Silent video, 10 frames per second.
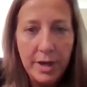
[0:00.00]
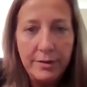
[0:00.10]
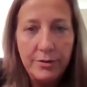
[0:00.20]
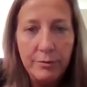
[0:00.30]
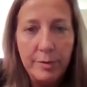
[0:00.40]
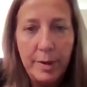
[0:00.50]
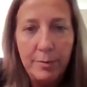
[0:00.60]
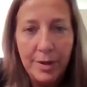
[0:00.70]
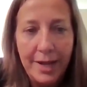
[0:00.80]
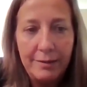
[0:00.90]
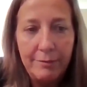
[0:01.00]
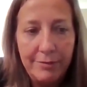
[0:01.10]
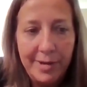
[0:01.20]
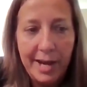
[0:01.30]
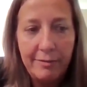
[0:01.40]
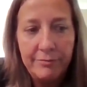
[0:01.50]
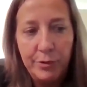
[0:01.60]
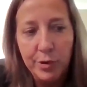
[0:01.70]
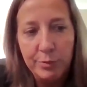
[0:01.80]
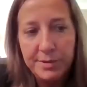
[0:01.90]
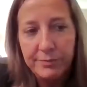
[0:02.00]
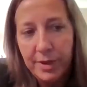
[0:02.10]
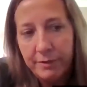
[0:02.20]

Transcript: I do remember like we would have groups